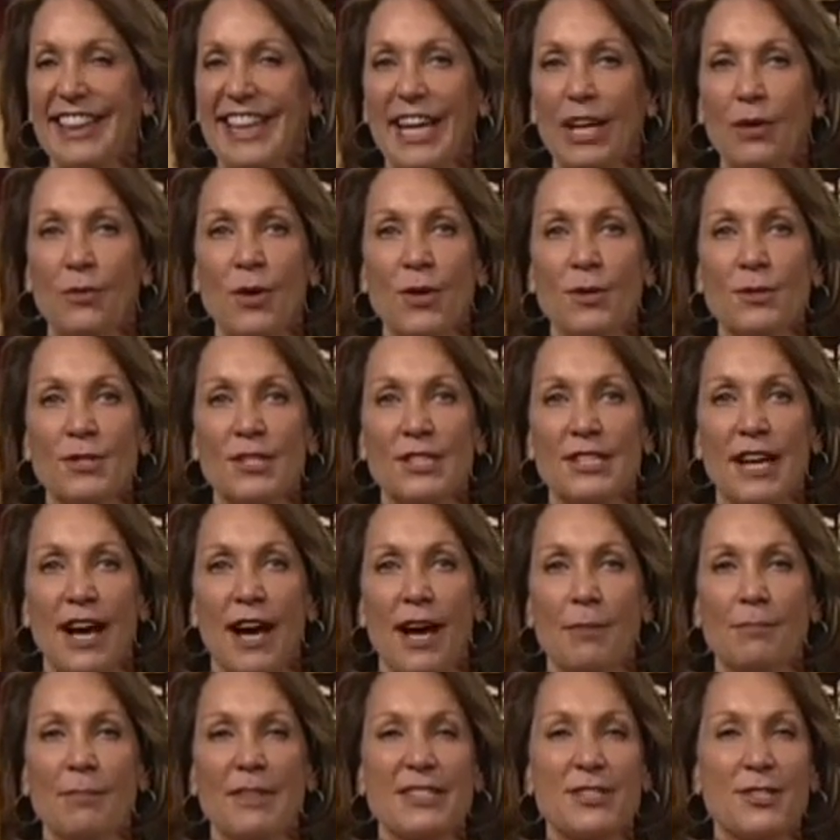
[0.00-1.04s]
They won't
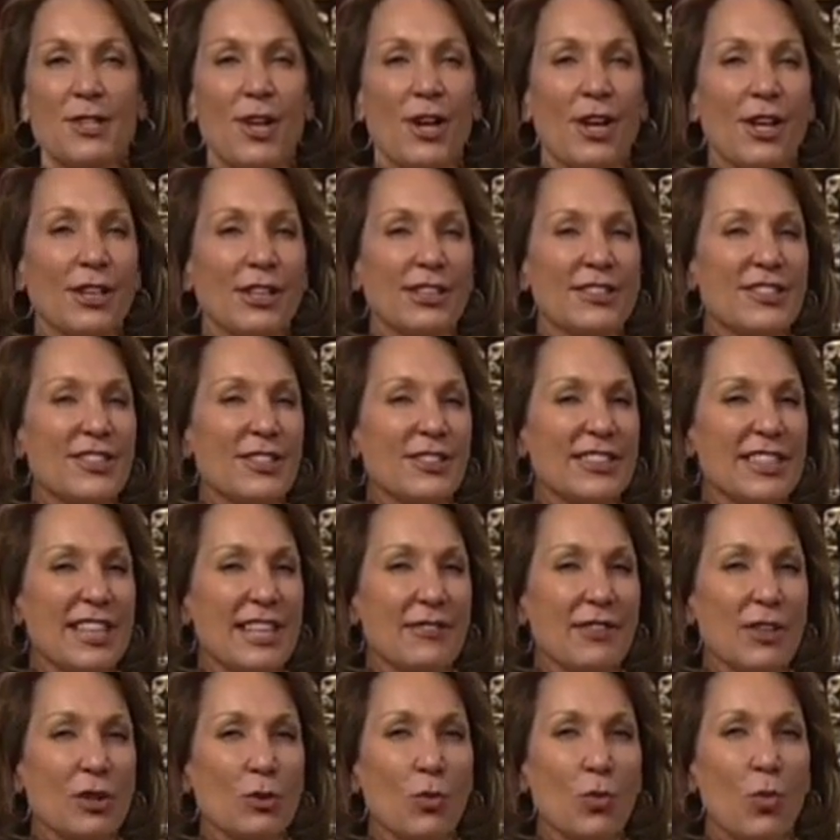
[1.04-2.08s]
stop as long as there's
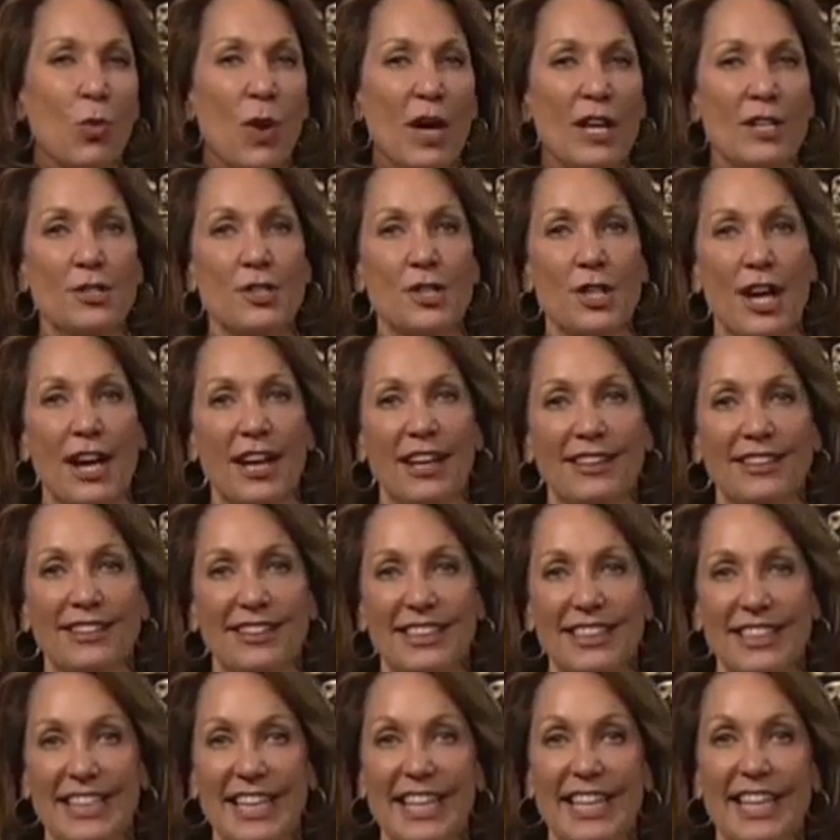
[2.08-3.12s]
even one
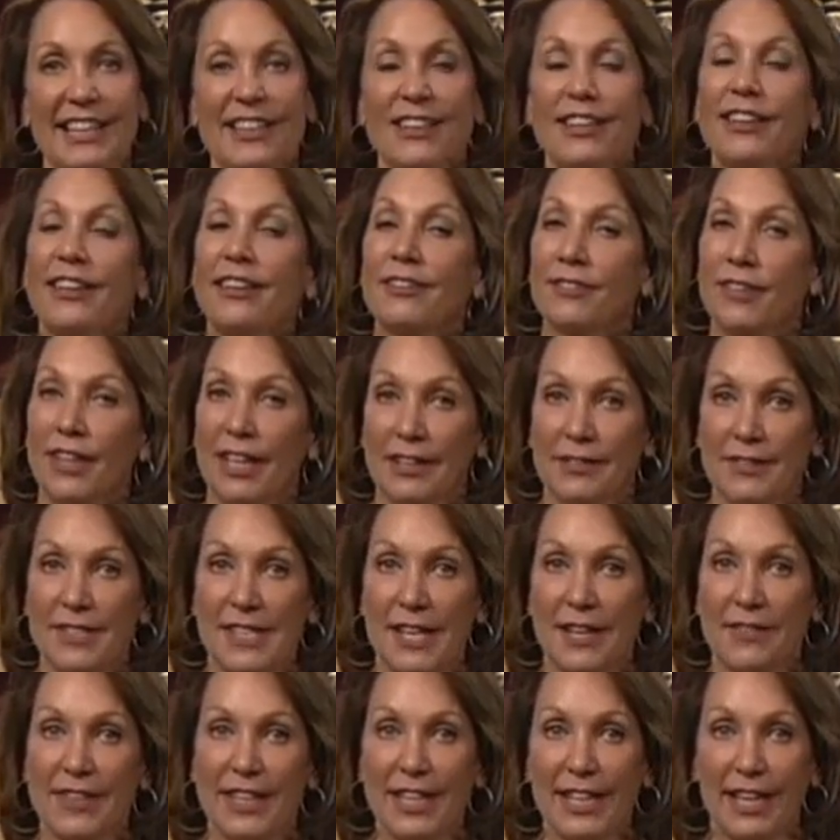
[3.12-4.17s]
child in need of
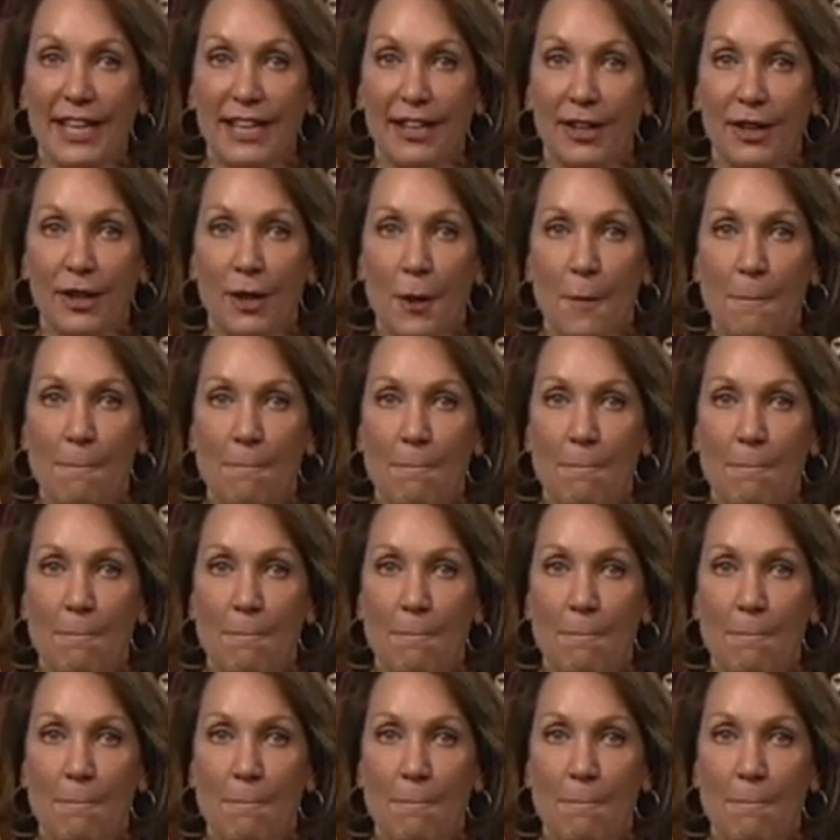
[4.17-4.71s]
life-saving care.